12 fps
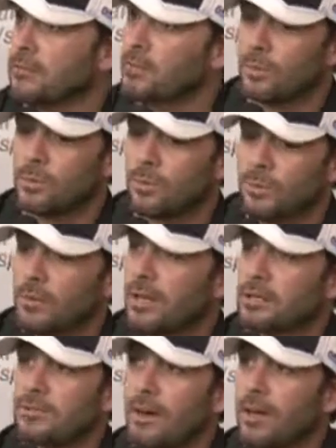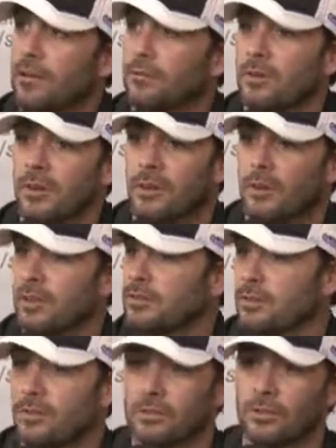Even though we've won the last five,
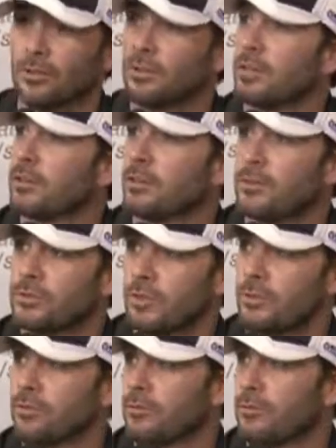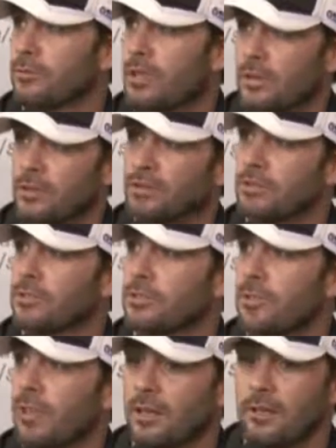it's a new year, new set of
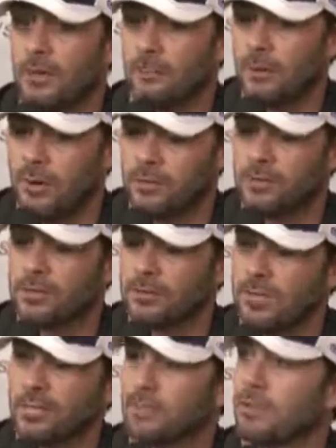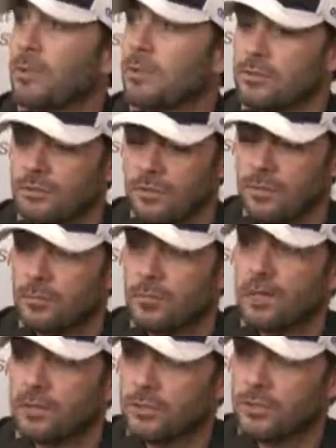challenges, and that pressure that takes place from,
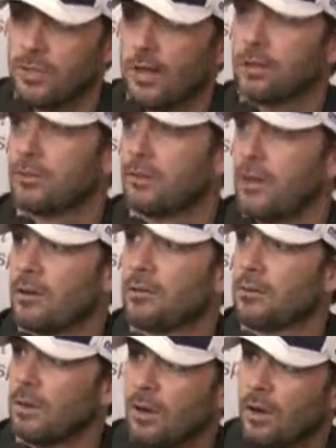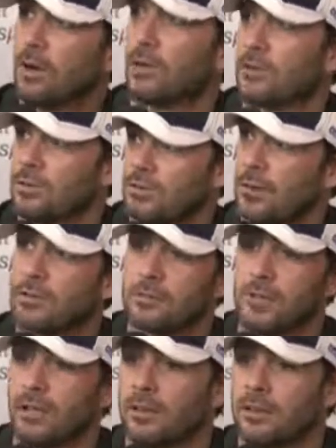I guess, Chicago now on, those final
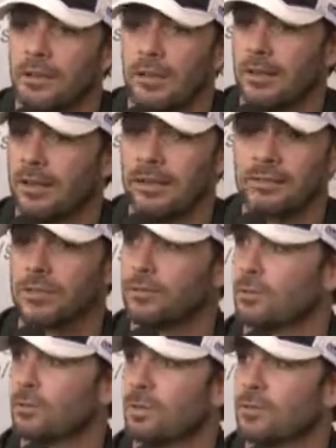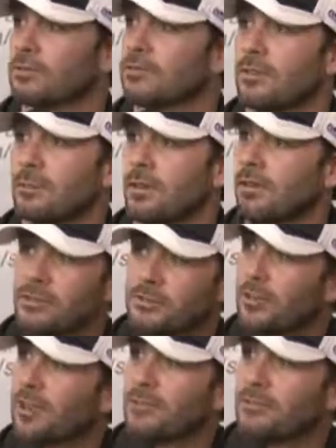10, it's a different world. I mean, everything's
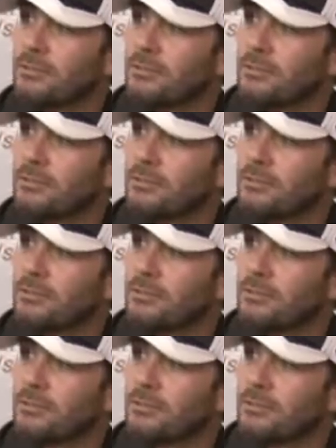fine.